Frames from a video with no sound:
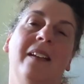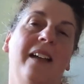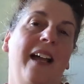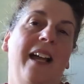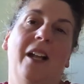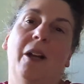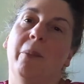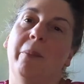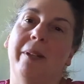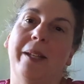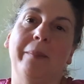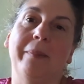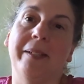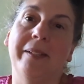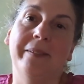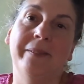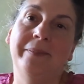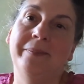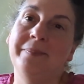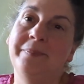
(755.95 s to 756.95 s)
I don't blame you.
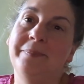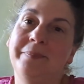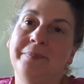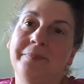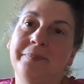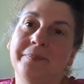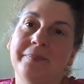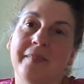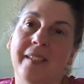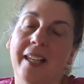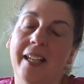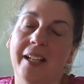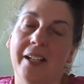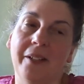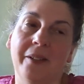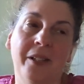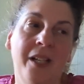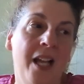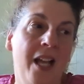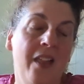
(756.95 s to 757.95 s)
You
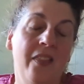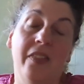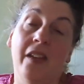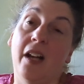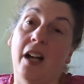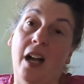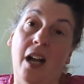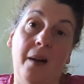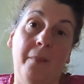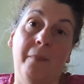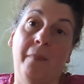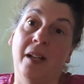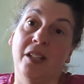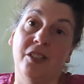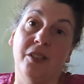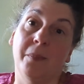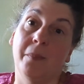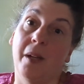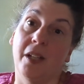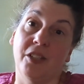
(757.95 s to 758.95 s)
know, there are
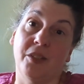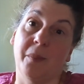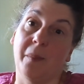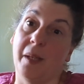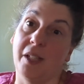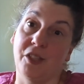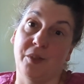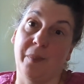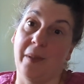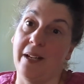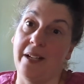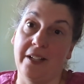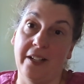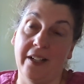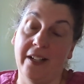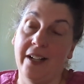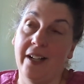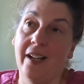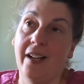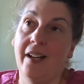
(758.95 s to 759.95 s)
much, much, much
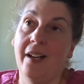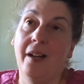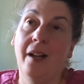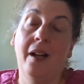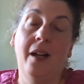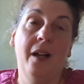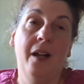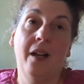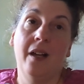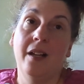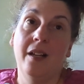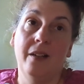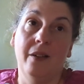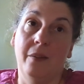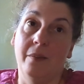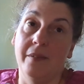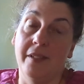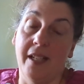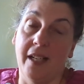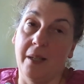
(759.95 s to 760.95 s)
better
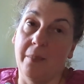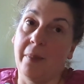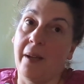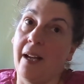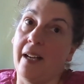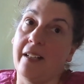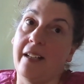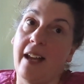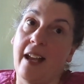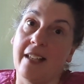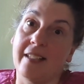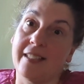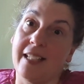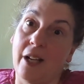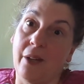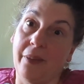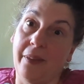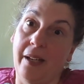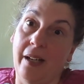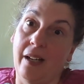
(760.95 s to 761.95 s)
knitting podcasts
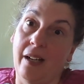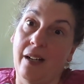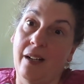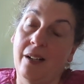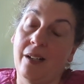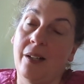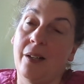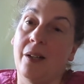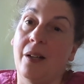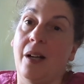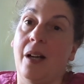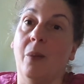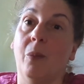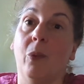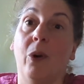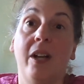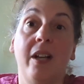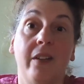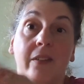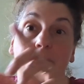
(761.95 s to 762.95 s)
out there,
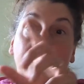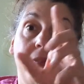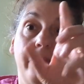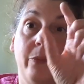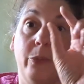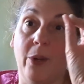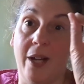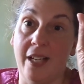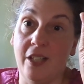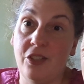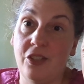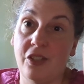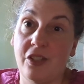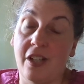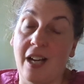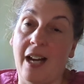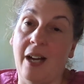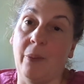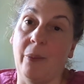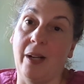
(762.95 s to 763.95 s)
one of
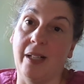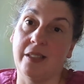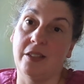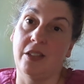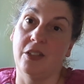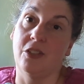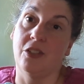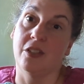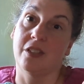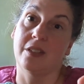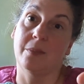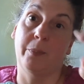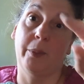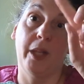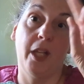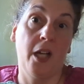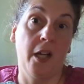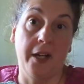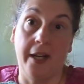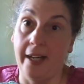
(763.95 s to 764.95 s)
which I want to just
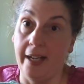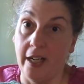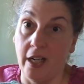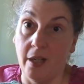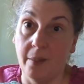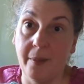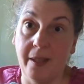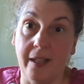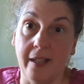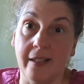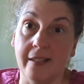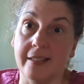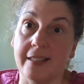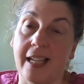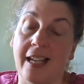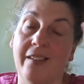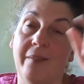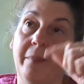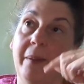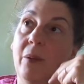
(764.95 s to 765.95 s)
plug here because
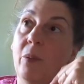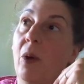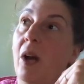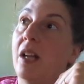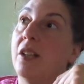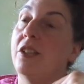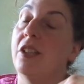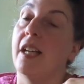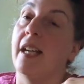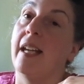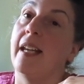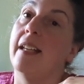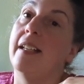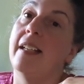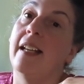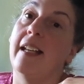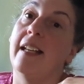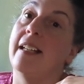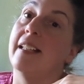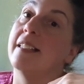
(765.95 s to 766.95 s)
I've been watching it
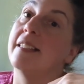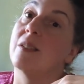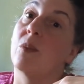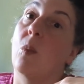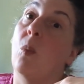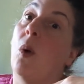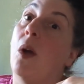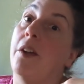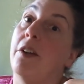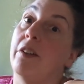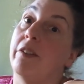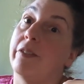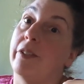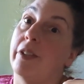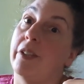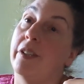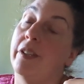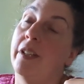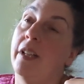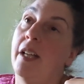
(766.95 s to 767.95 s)
and it's
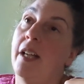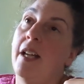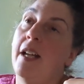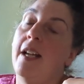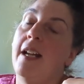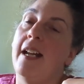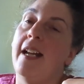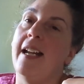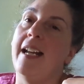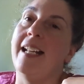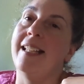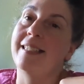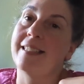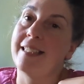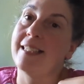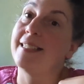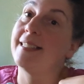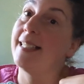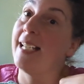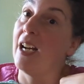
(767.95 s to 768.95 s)
wonderful. It's
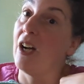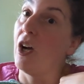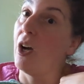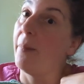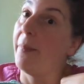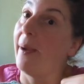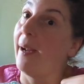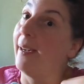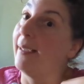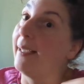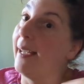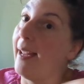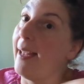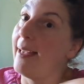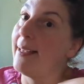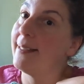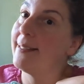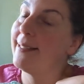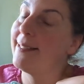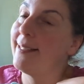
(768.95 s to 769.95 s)
a Sarah
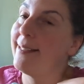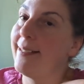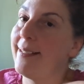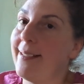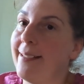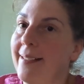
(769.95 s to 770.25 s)
podcast.